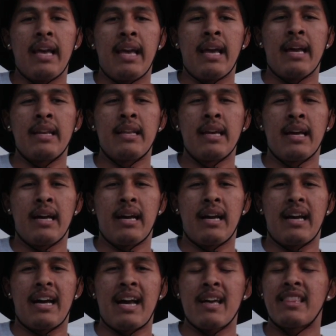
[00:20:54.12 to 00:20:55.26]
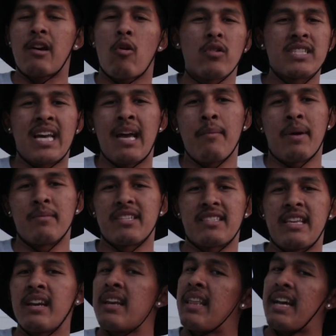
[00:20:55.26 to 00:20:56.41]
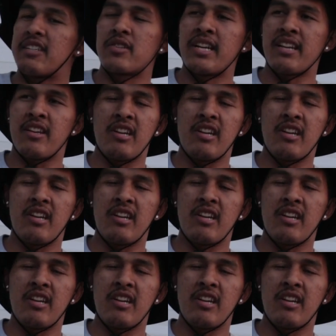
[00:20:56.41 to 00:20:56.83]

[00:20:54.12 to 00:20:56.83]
I, the whole time I'm just thinking of that trick,